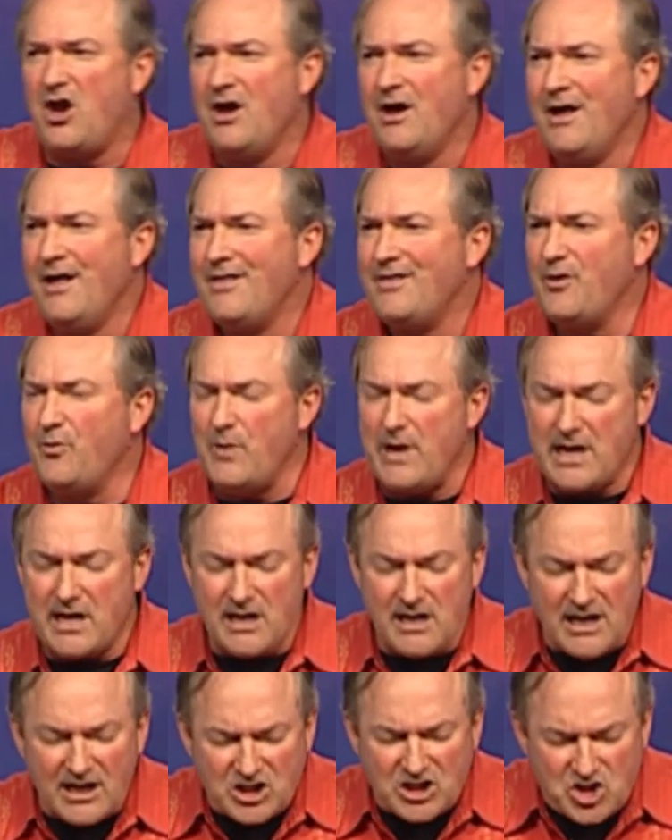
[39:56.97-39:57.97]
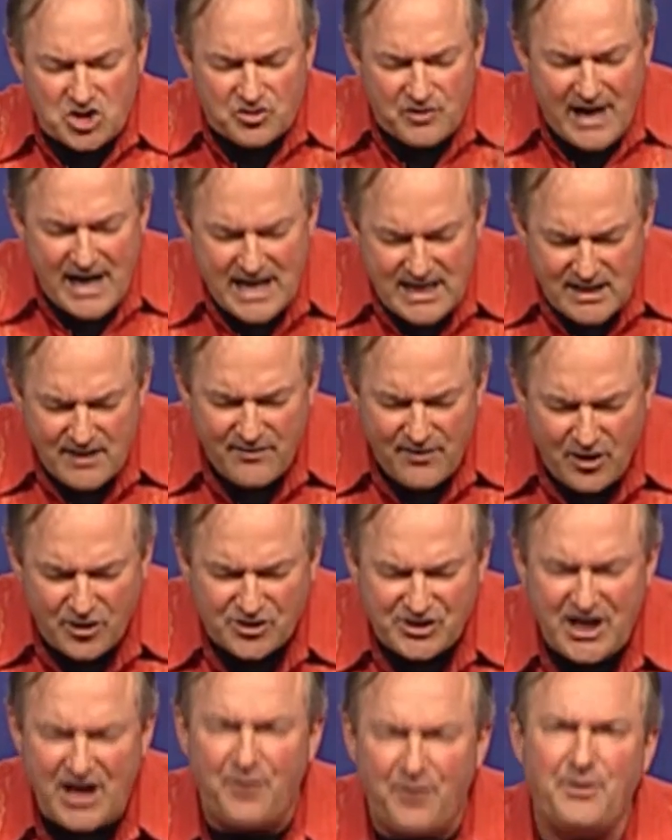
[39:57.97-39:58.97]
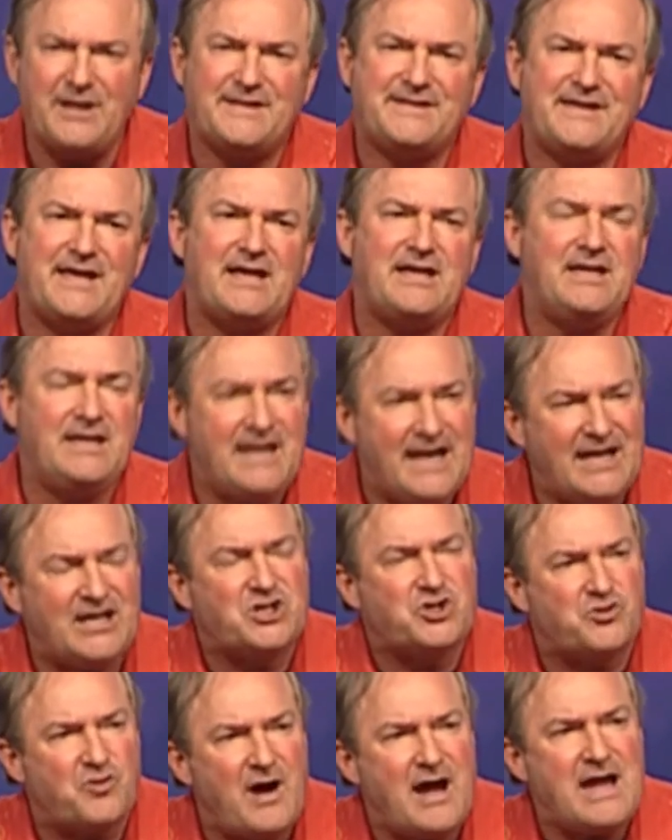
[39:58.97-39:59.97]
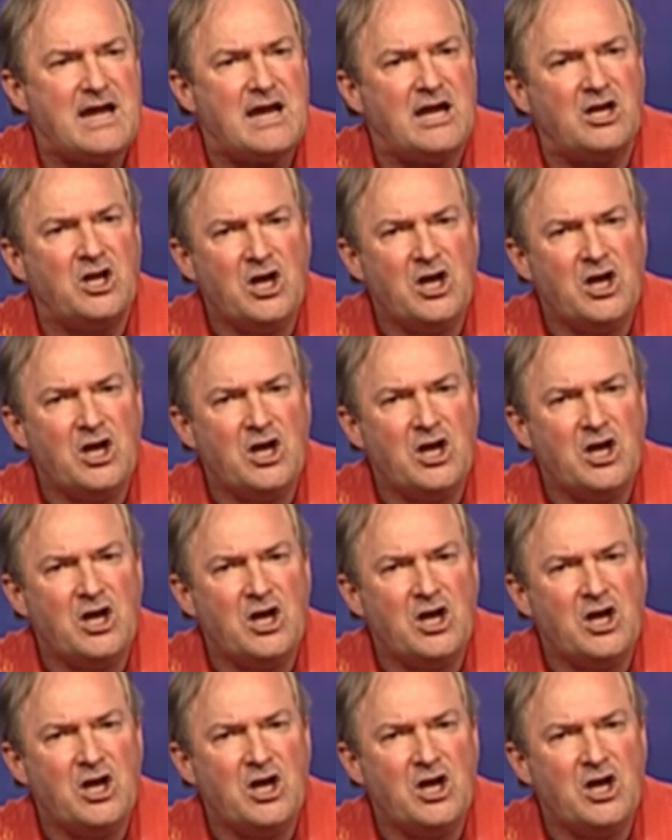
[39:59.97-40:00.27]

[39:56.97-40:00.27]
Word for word: that we can get trained in those areas that need training